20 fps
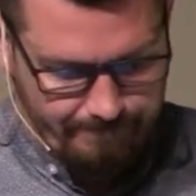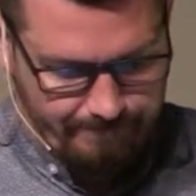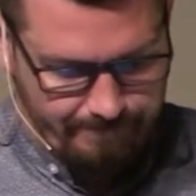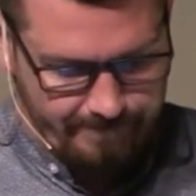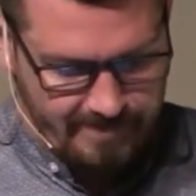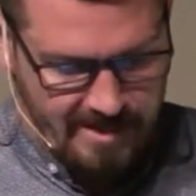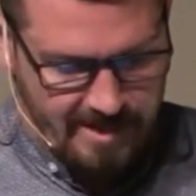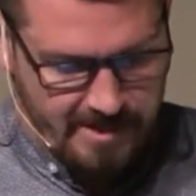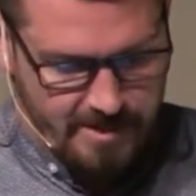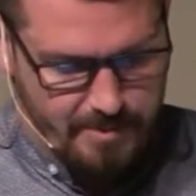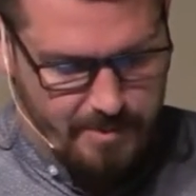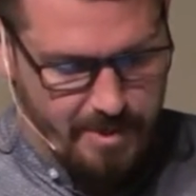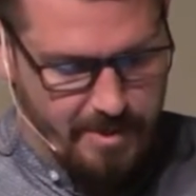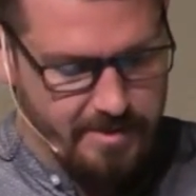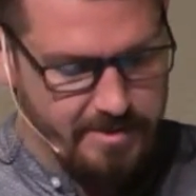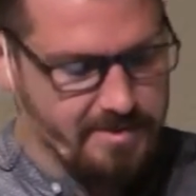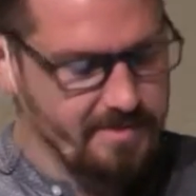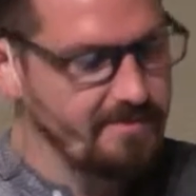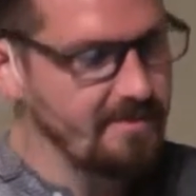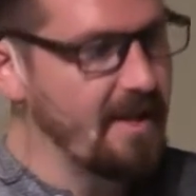an
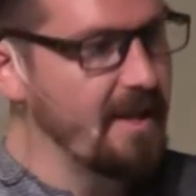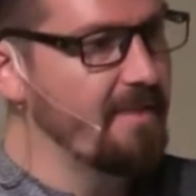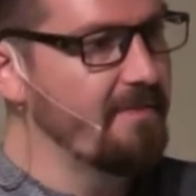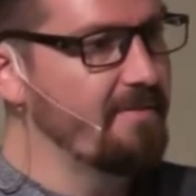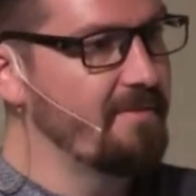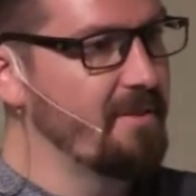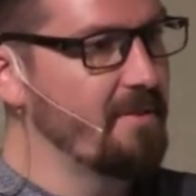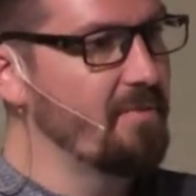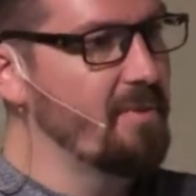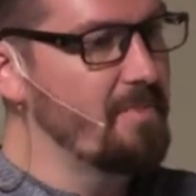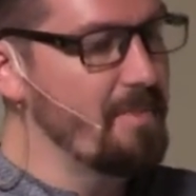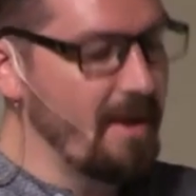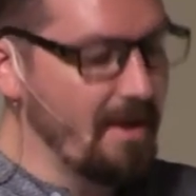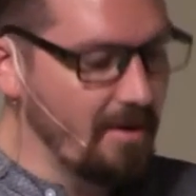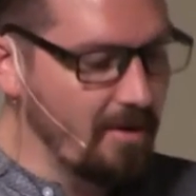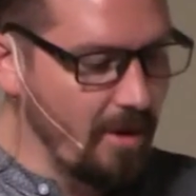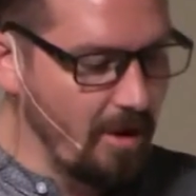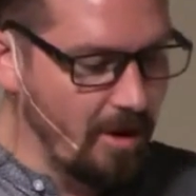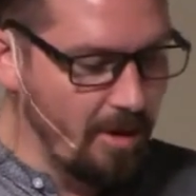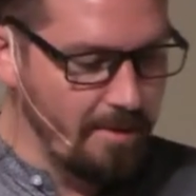experience of life that we might
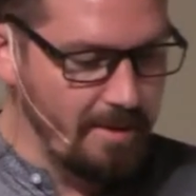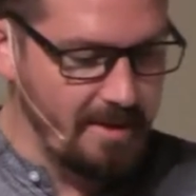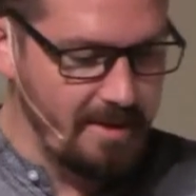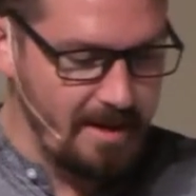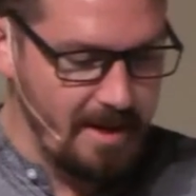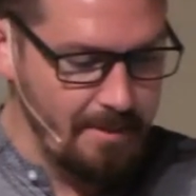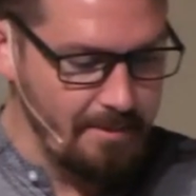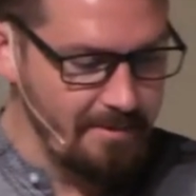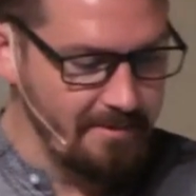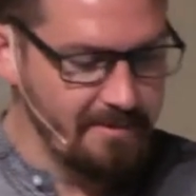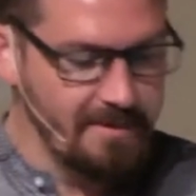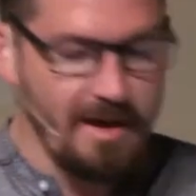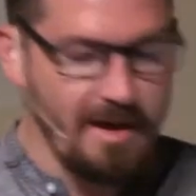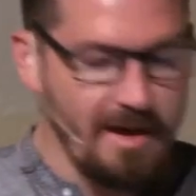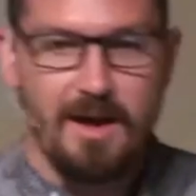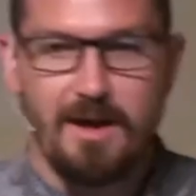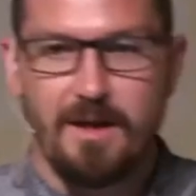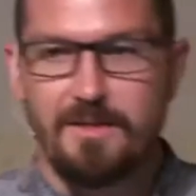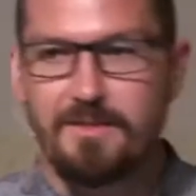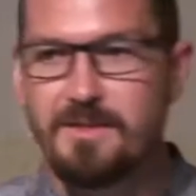call by the name of
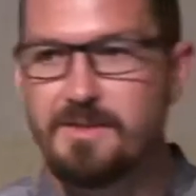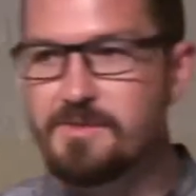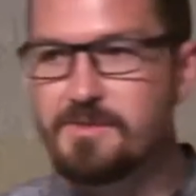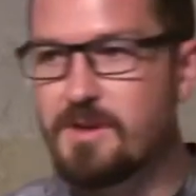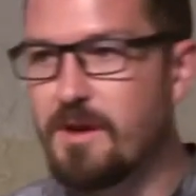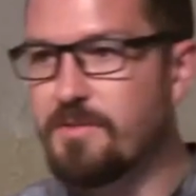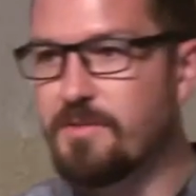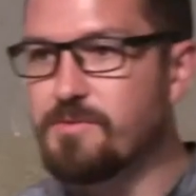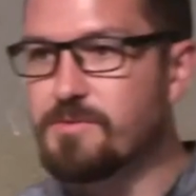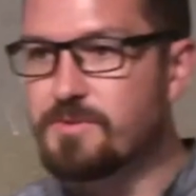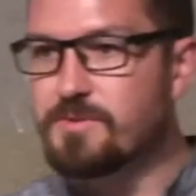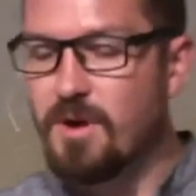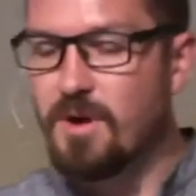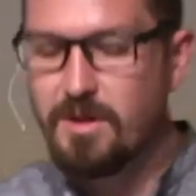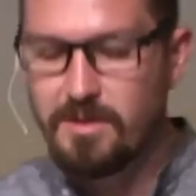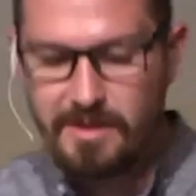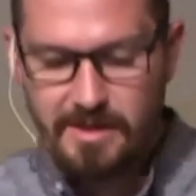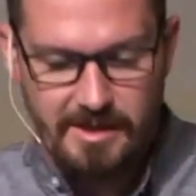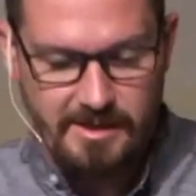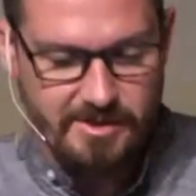God. These authors
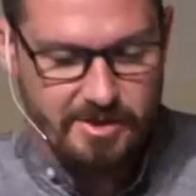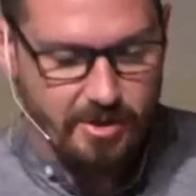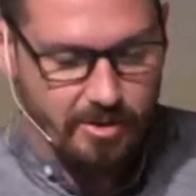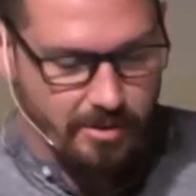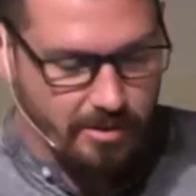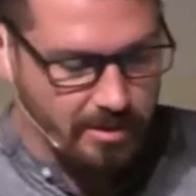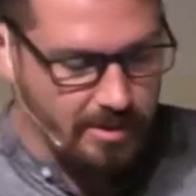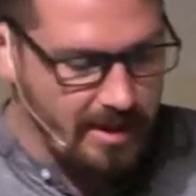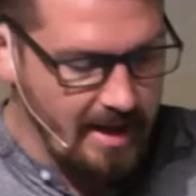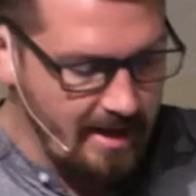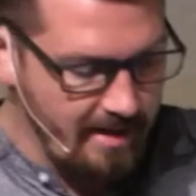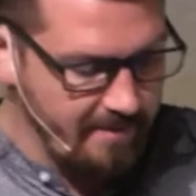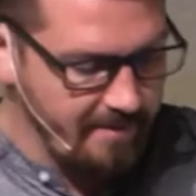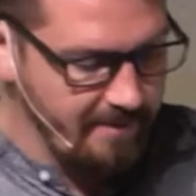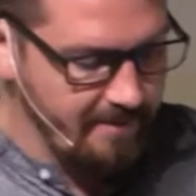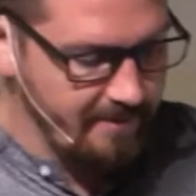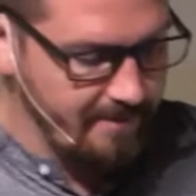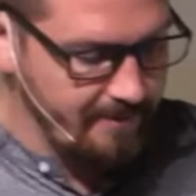call it eternal life.